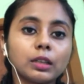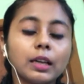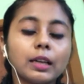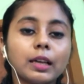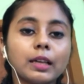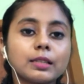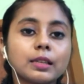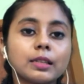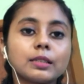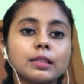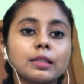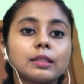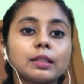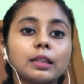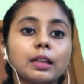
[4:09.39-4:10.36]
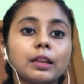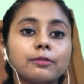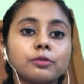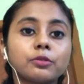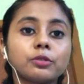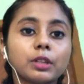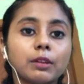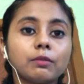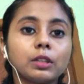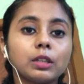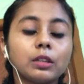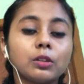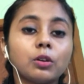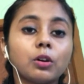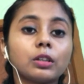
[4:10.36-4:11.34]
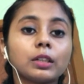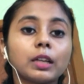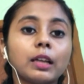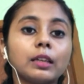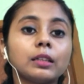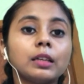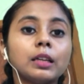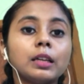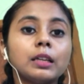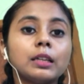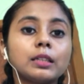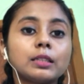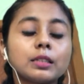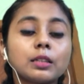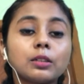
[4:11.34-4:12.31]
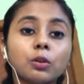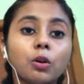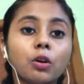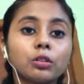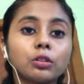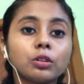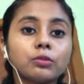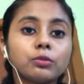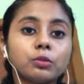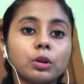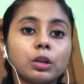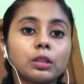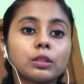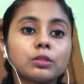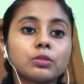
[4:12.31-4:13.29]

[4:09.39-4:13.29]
As I said that I have to travel a lot and it's a lot of work.